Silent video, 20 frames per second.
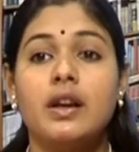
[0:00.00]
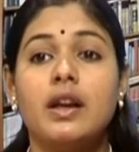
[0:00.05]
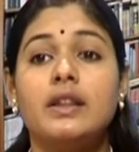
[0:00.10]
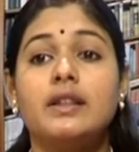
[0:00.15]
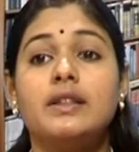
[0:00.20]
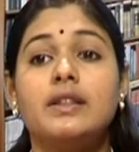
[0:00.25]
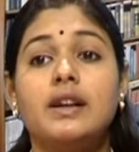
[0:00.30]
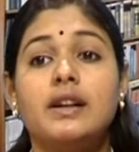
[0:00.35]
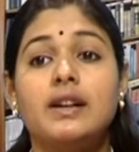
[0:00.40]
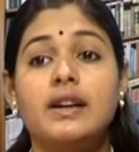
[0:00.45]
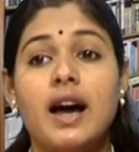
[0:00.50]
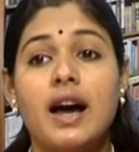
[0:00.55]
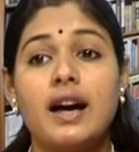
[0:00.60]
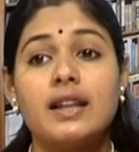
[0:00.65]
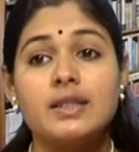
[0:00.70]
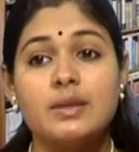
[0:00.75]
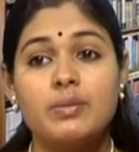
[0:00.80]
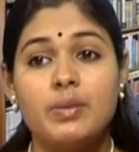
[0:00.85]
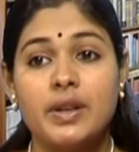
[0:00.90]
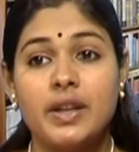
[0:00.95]
The glass
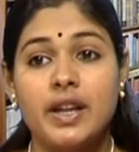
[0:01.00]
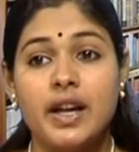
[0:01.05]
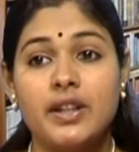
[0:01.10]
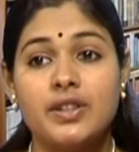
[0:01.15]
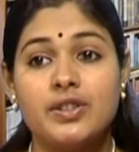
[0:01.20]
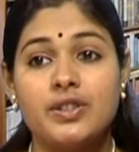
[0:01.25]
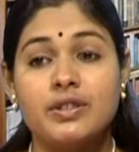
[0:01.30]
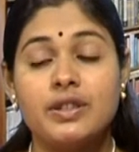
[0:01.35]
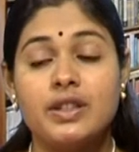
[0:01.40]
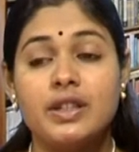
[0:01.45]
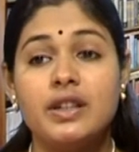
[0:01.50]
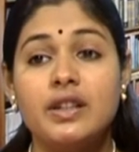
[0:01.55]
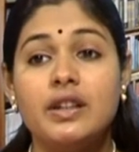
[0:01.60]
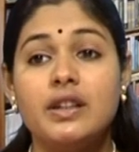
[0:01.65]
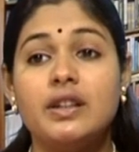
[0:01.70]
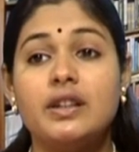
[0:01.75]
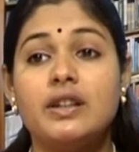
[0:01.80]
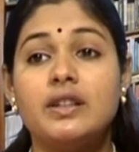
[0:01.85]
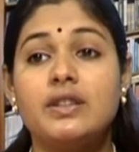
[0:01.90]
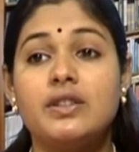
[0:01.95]
menagerie
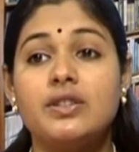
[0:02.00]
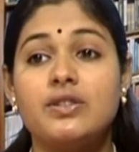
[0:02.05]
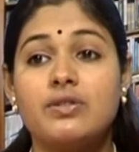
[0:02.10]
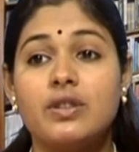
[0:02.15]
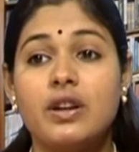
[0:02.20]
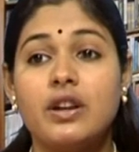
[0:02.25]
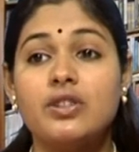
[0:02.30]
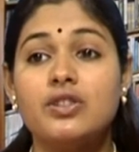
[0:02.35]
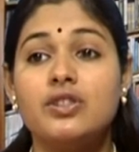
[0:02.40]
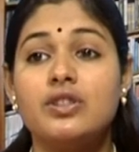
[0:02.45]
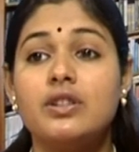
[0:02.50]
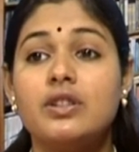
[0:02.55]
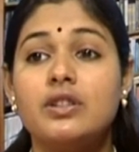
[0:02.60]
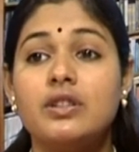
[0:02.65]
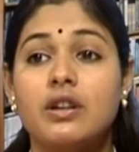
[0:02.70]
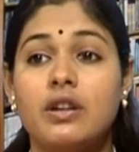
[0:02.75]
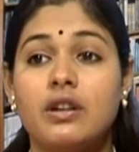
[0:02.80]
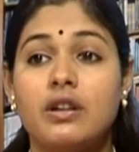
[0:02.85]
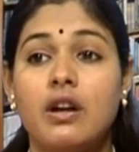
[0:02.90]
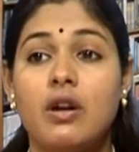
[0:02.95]
is structured
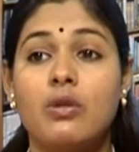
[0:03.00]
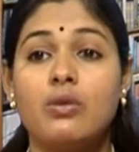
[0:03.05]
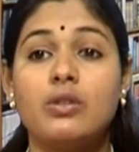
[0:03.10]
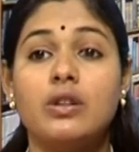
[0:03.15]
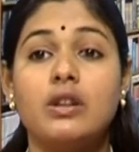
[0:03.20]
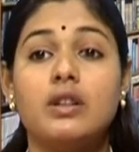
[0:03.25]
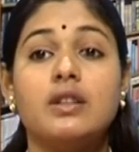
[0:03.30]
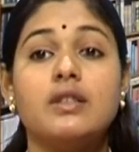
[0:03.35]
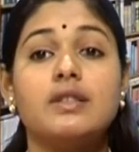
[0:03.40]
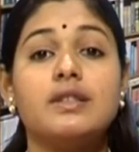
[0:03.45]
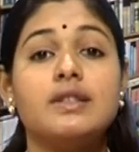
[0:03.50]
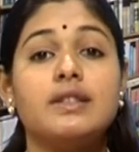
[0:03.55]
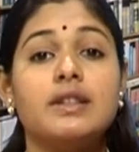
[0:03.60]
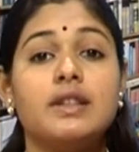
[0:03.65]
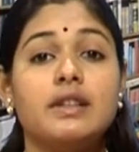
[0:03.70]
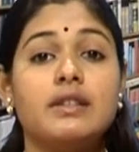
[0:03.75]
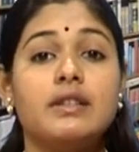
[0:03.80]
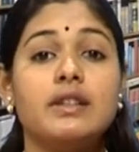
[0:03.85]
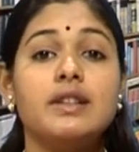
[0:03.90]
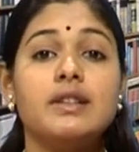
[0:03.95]
around a
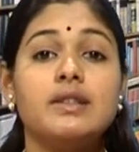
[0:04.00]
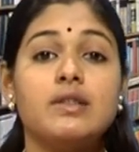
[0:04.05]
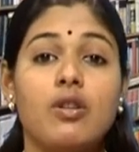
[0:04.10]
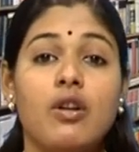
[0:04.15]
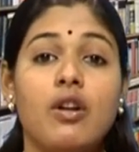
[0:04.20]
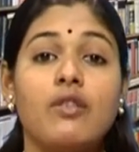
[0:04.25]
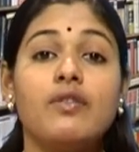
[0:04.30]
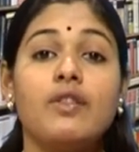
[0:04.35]
series of